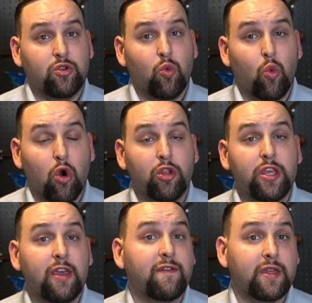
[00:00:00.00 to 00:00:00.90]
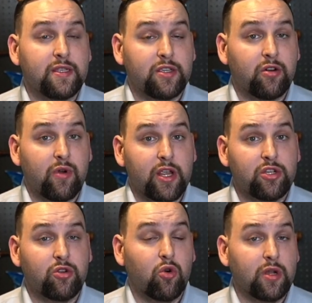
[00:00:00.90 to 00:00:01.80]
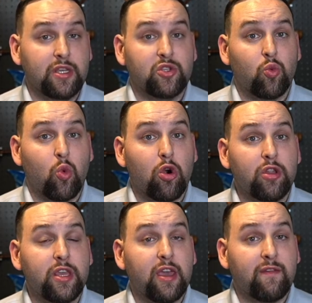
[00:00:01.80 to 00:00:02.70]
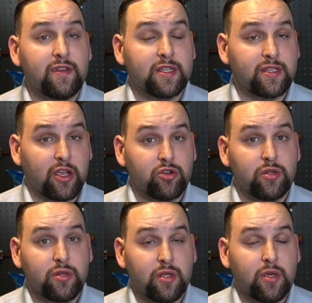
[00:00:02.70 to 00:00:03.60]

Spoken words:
worthy of consideration or at least worthy of discussion,